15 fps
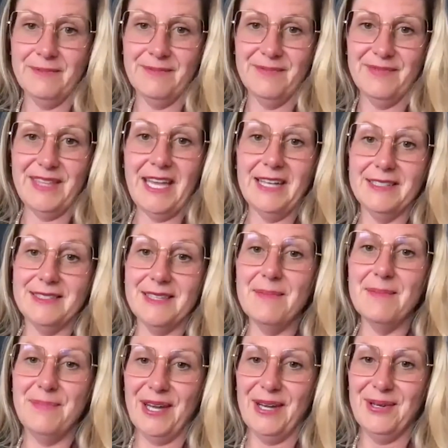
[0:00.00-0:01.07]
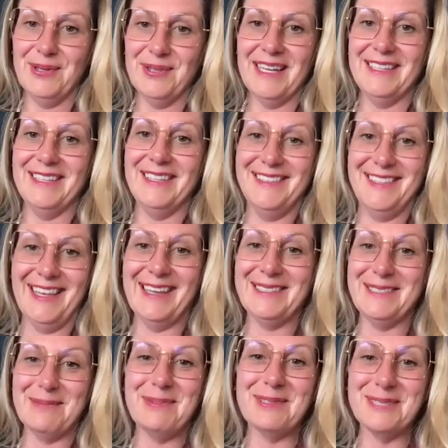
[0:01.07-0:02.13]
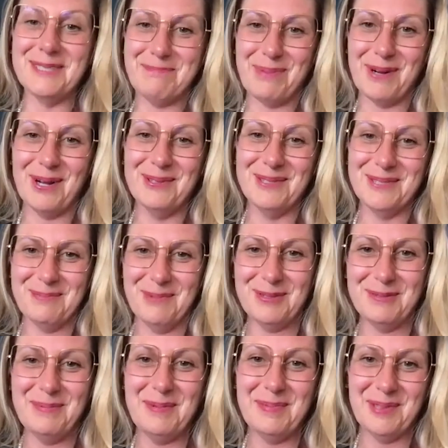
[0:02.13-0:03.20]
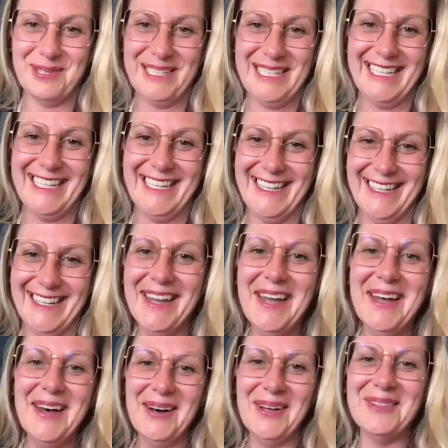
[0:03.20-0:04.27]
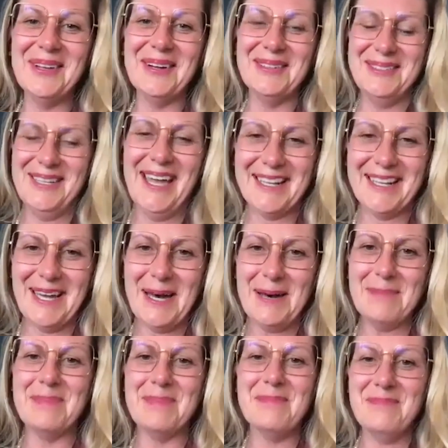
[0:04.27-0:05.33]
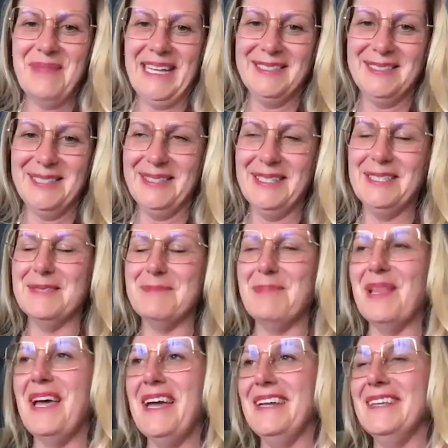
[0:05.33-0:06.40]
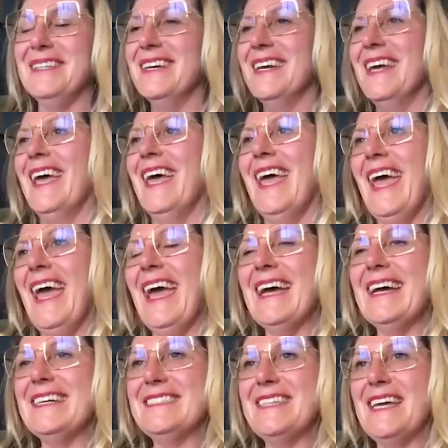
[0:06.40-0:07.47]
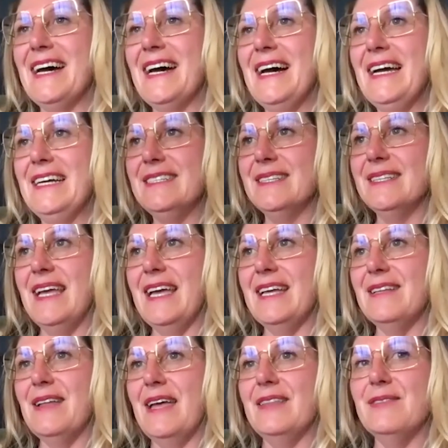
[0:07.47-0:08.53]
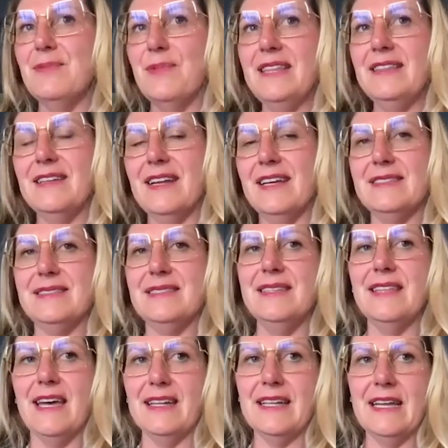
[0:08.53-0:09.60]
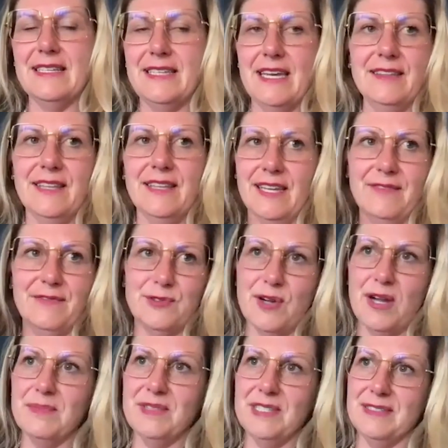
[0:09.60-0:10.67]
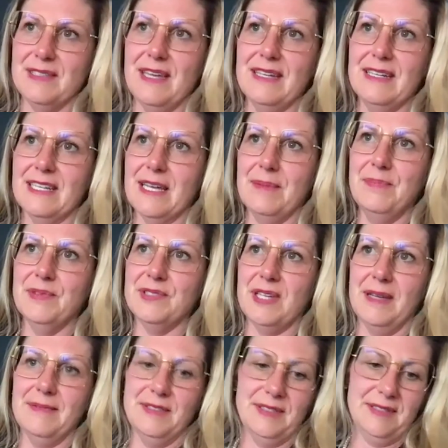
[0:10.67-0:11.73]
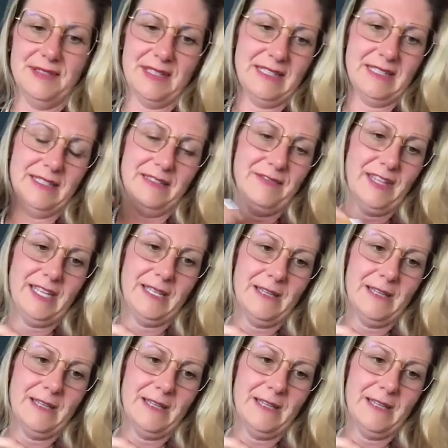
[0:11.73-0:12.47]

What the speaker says: That's about as pro as most people are getting on their neck up maintenance plan. And the way that I see that, again, like I've dropped this line a couple times, this idea of like